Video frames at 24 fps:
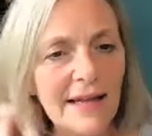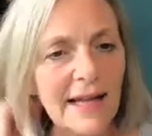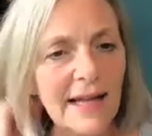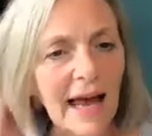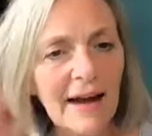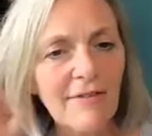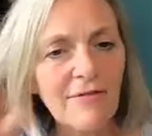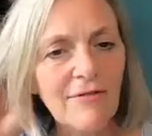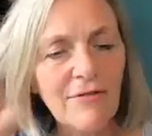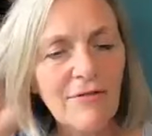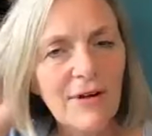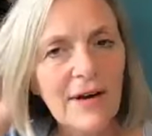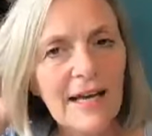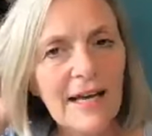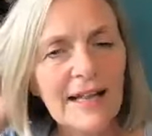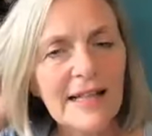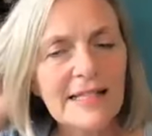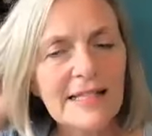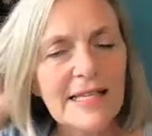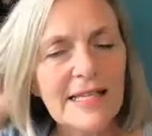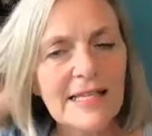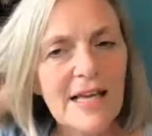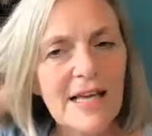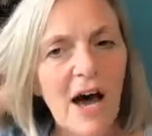
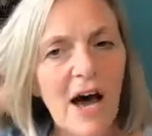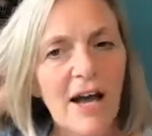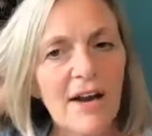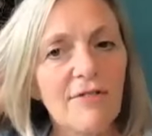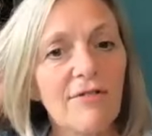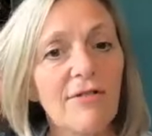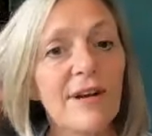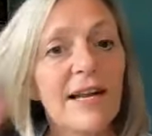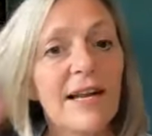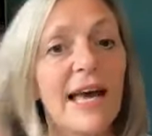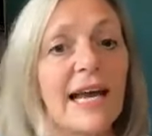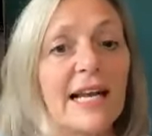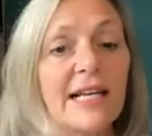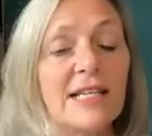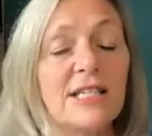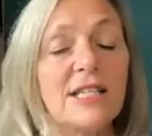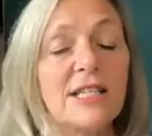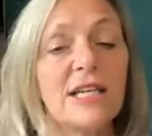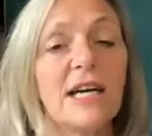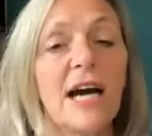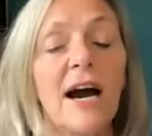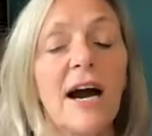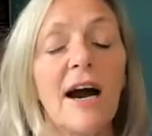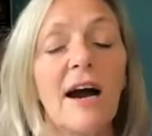this is kind of related
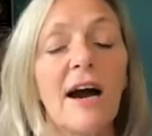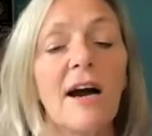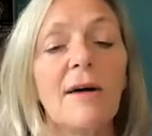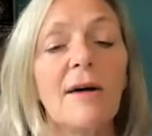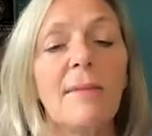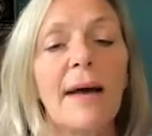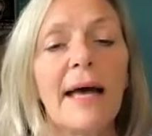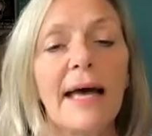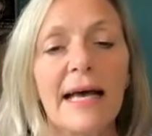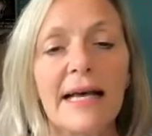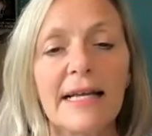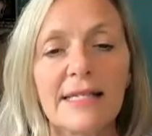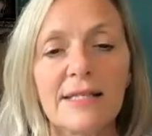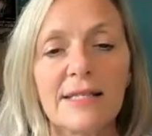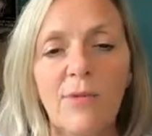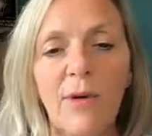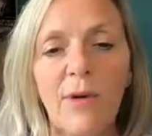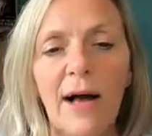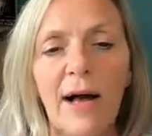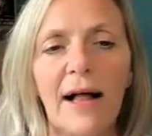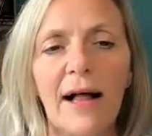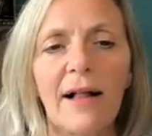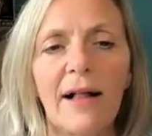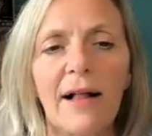to karma as
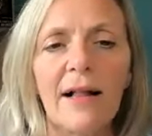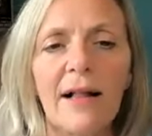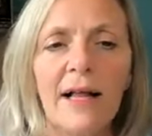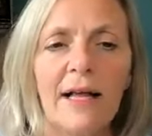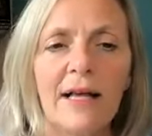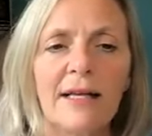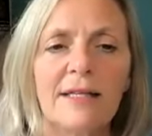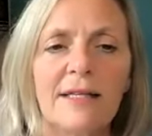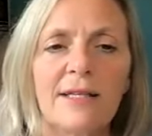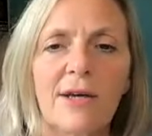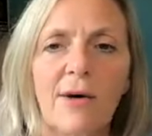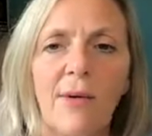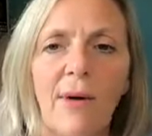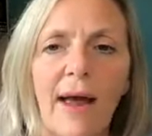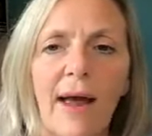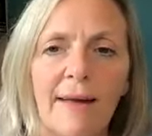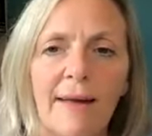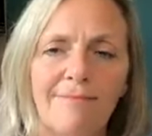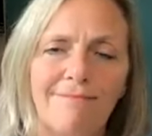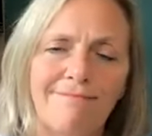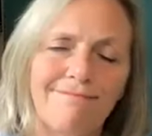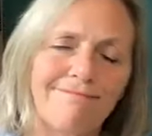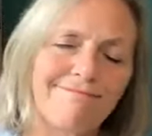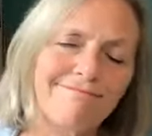well.
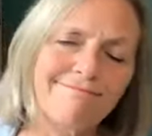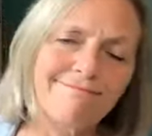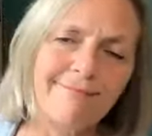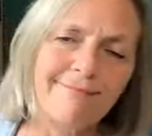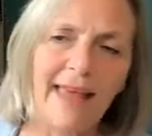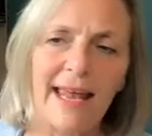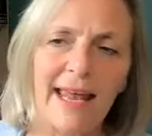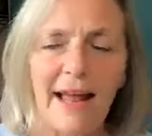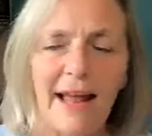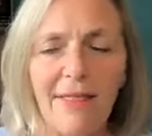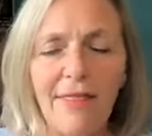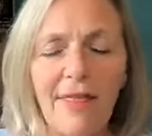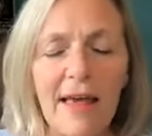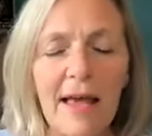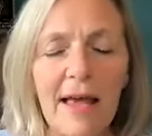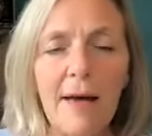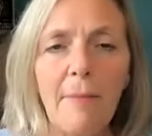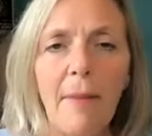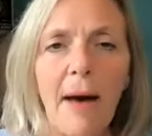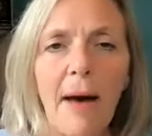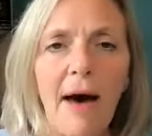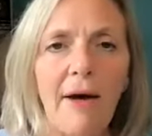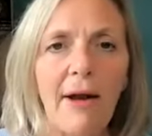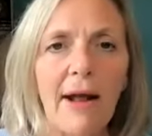And I think
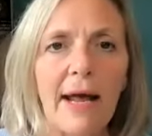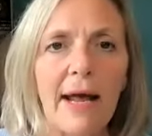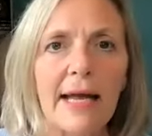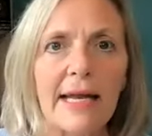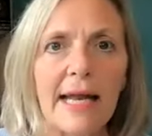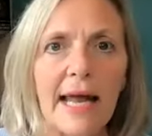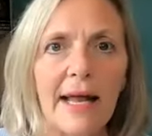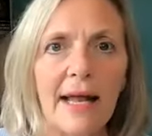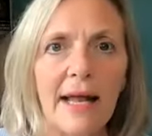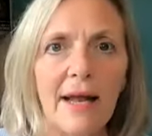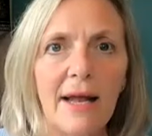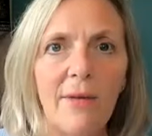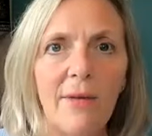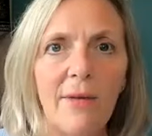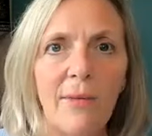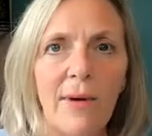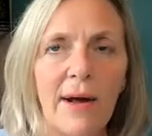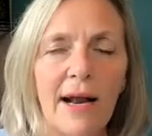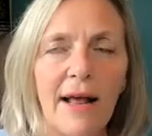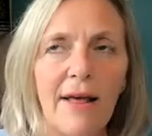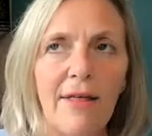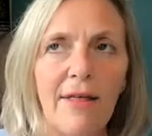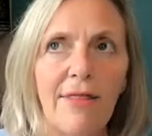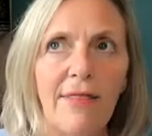about it
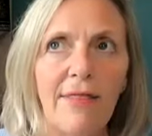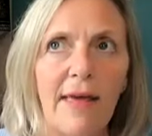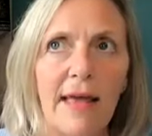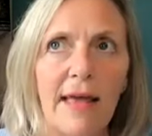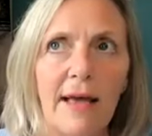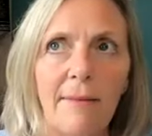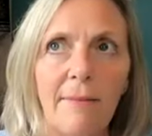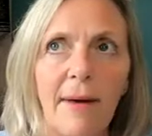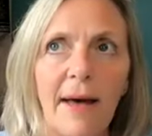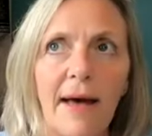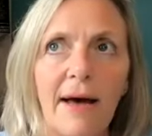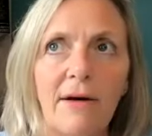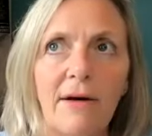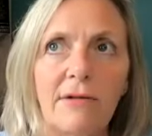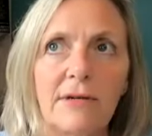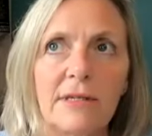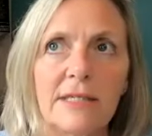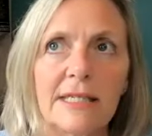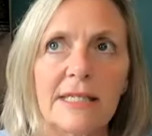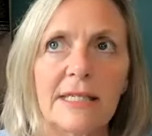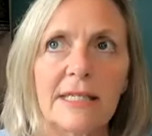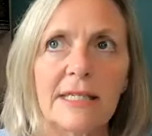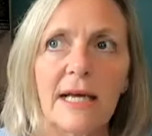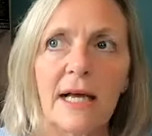when I think
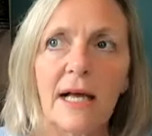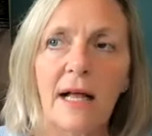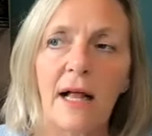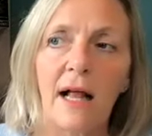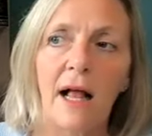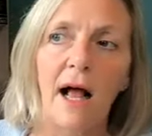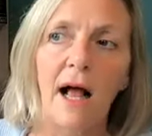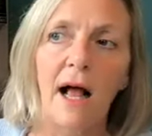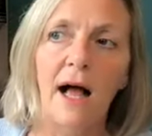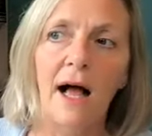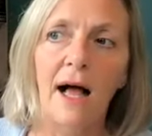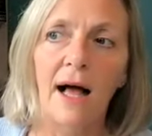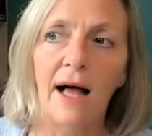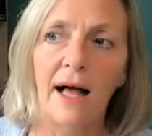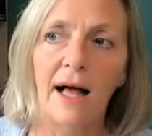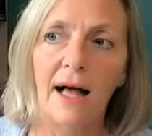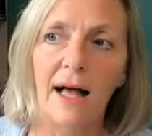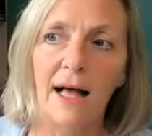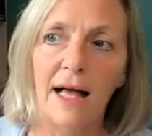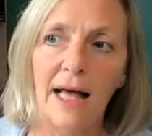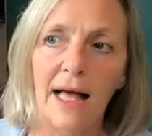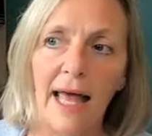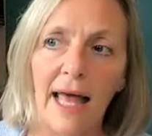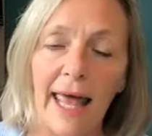about
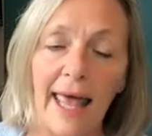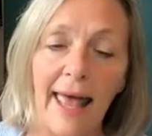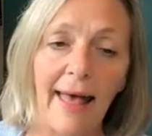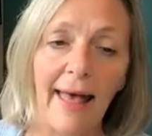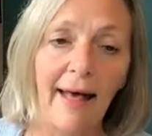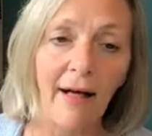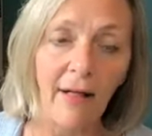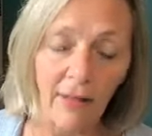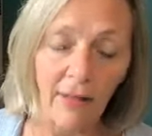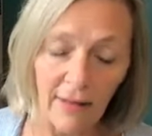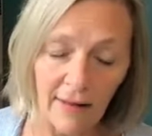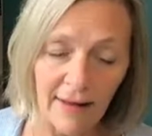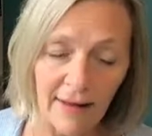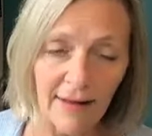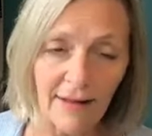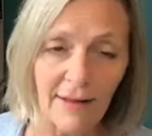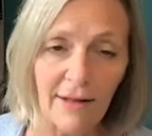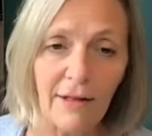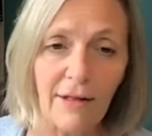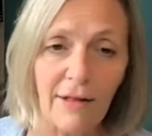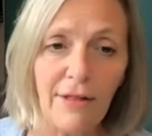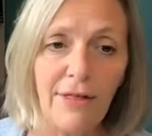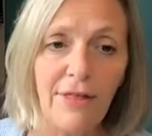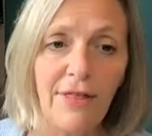
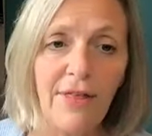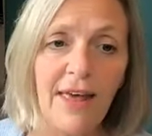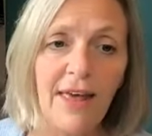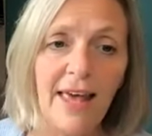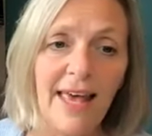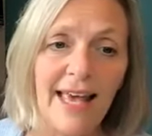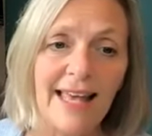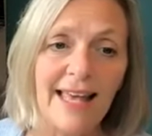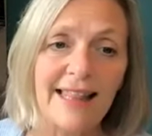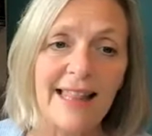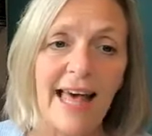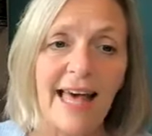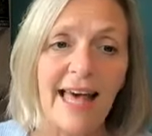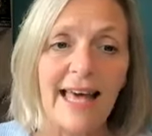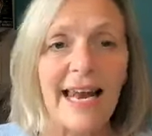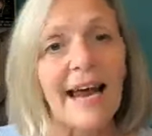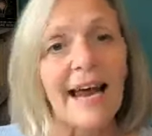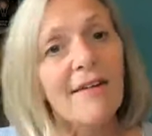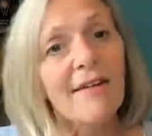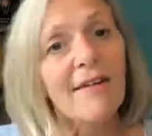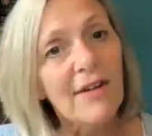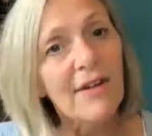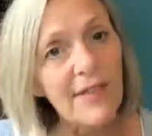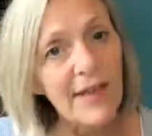health, that
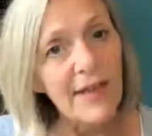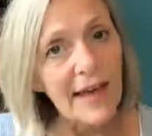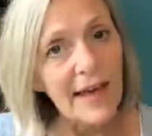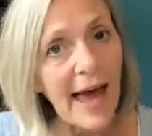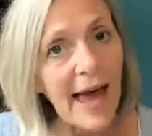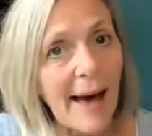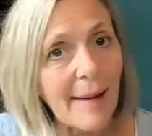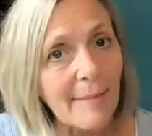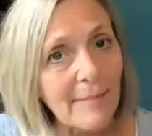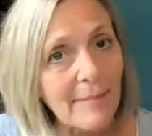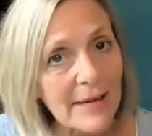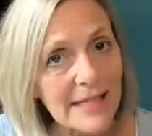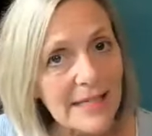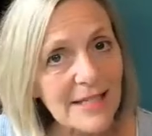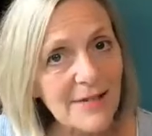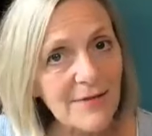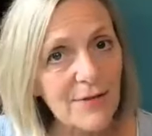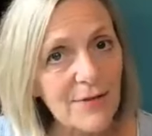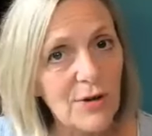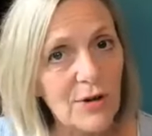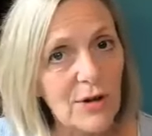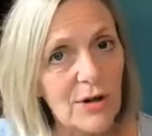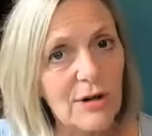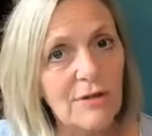everything happens
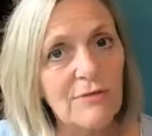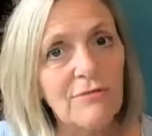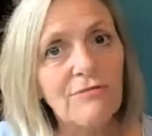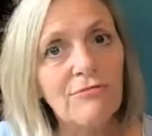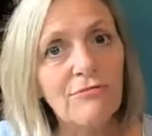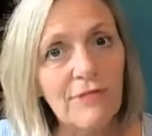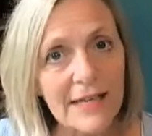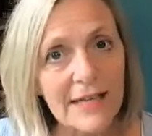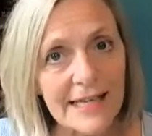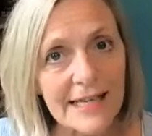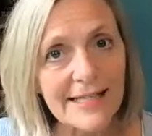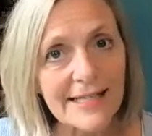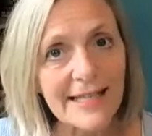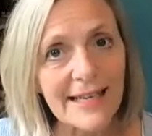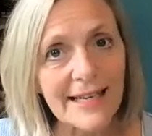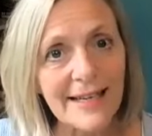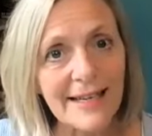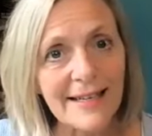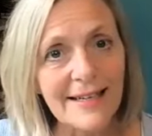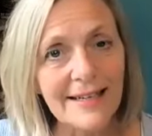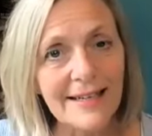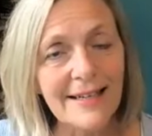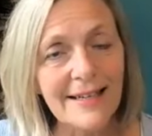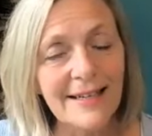for a
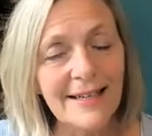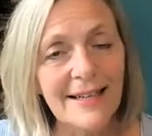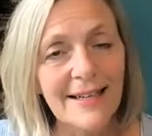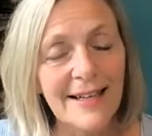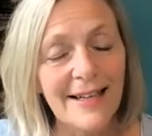reason.